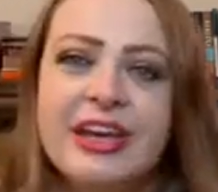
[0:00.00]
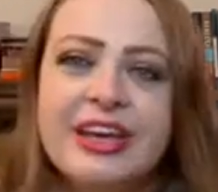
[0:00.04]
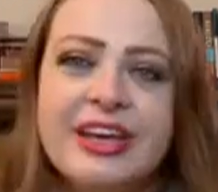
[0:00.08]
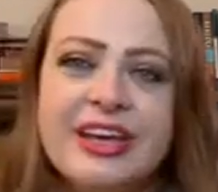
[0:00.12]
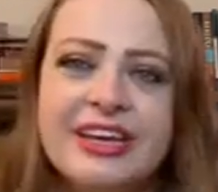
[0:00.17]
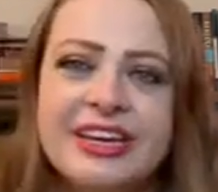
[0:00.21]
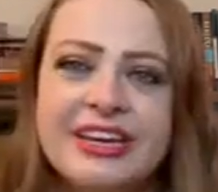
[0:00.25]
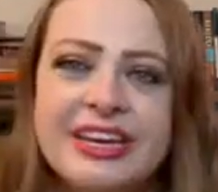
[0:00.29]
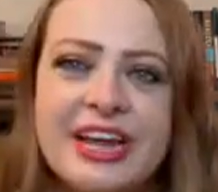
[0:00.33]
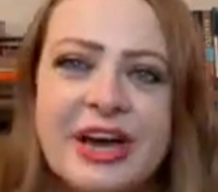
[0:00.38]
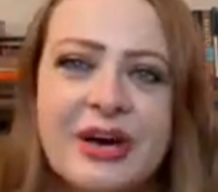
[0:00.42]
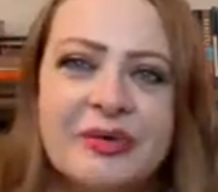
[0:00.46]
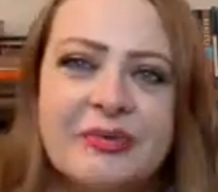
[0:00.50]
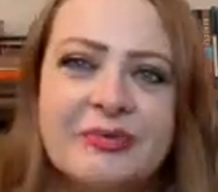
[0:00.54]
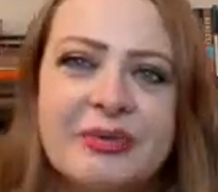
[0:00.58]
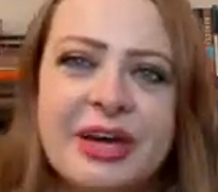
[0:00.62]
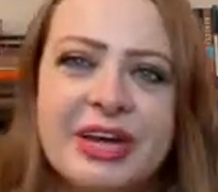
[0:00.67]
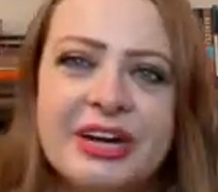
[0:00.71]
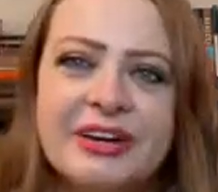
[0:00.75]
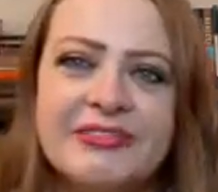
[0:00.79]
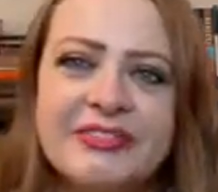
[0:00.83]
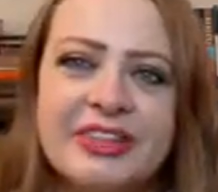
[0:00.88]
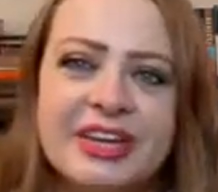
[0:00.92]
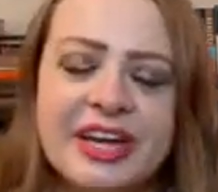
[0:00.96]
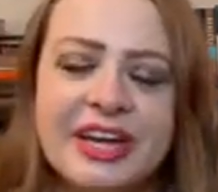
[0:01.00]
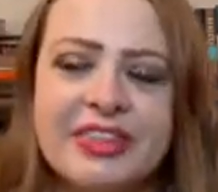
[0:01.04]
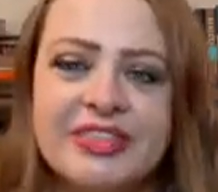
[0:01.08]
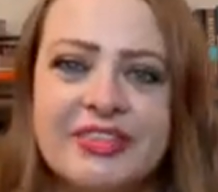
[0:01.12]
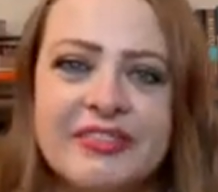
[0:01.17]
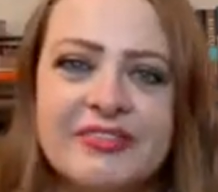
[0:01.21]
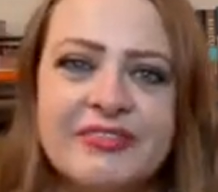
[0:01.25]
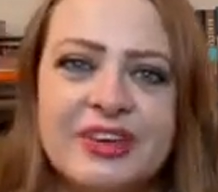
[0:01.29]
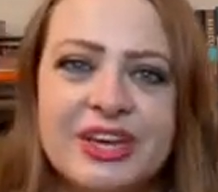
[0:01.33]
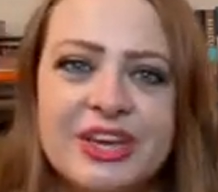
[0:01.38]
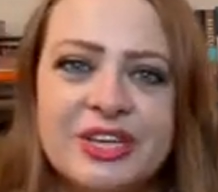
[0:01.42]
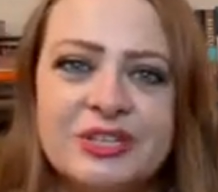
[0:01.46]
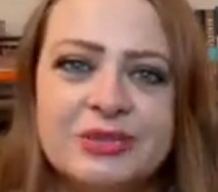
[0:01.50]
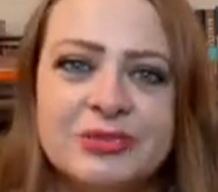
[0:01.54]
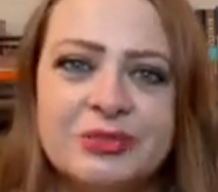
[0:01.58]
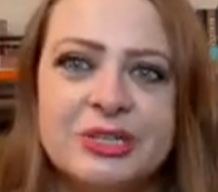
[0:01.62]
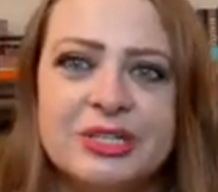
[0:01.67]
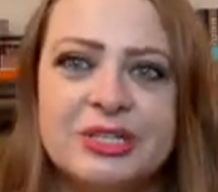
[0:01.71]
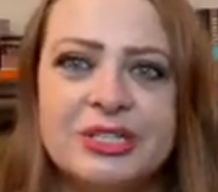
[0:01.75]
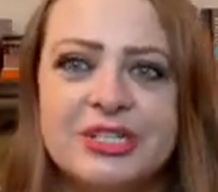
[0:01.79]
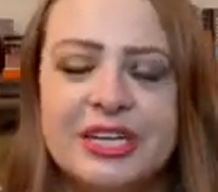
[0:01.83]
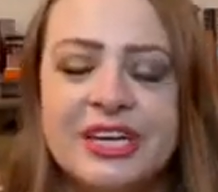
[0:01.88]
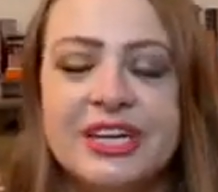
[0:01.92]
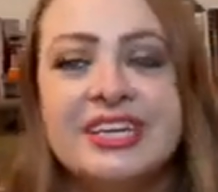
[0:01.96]
now I'm kind of like at the phase where it's
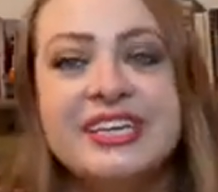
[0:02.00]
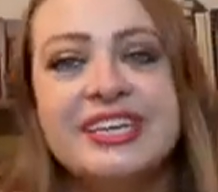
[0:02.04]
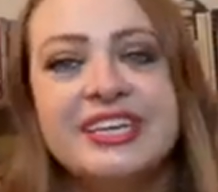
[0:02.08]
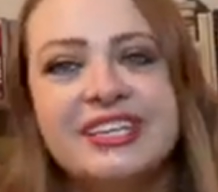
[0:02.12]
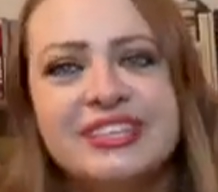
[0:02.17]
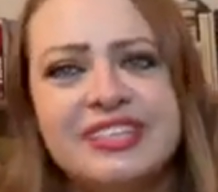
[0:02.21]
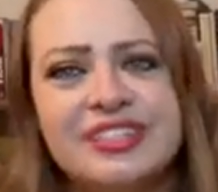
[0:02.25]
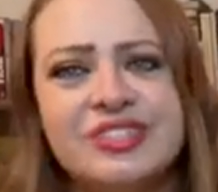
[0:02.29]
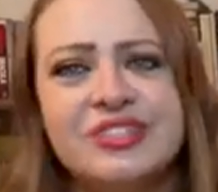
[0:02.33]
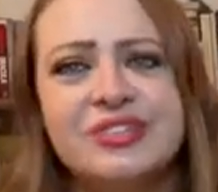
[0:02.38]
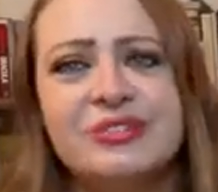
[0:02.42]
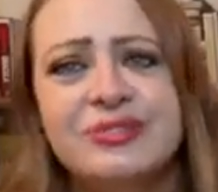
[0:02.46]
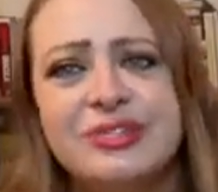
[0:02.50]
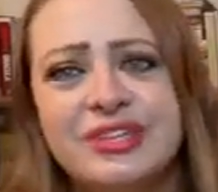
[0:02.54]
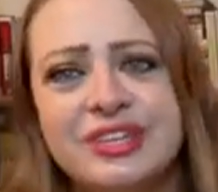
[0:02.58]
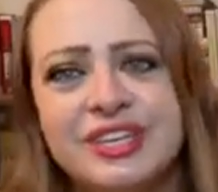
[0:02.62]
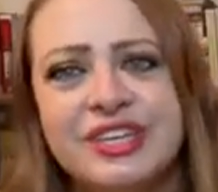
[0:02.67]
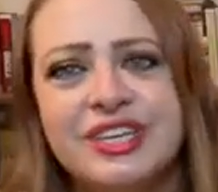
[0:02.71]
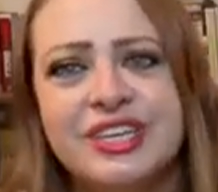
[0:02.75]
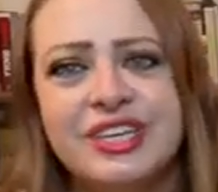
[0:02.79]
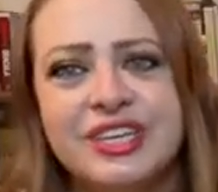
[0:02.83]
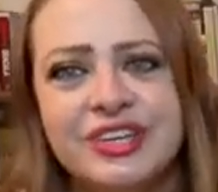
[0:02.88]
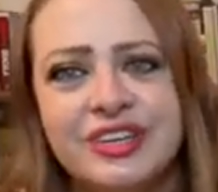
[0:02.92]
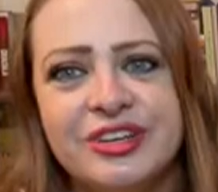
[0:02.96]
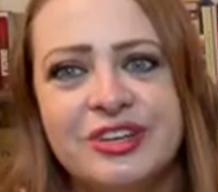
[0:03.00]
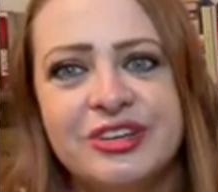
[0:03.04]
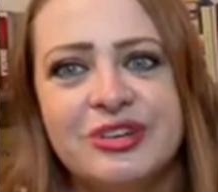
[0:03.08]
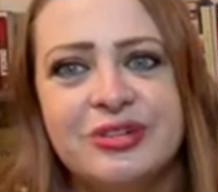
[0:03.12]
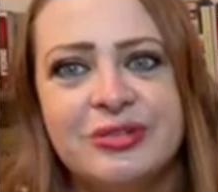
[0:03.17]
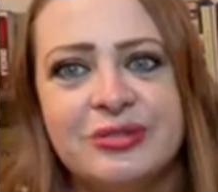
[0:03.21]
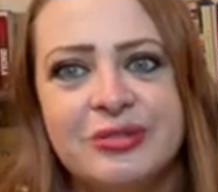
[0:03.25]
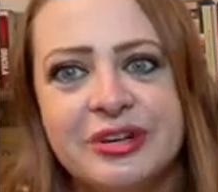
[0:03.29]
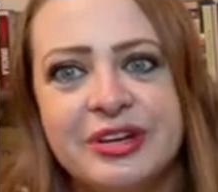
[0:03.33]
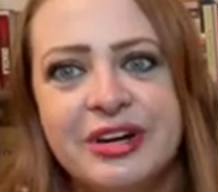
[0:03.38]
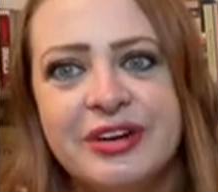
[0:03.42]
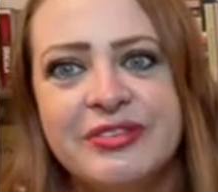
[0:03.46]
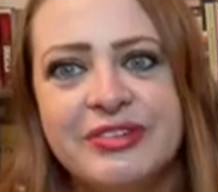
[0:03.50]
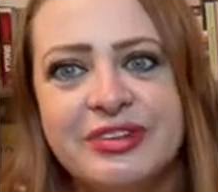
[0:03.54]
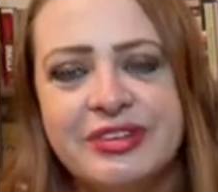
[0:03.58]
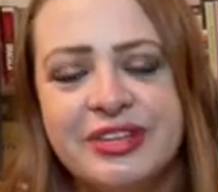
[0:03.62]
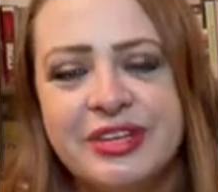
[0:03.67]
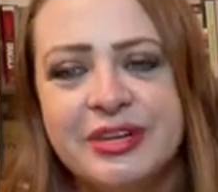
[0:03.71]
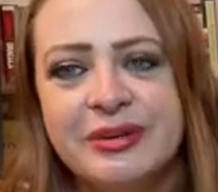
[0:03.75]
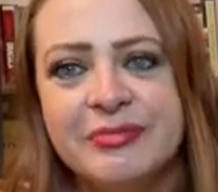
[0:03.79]
like kittens are really cute and everything,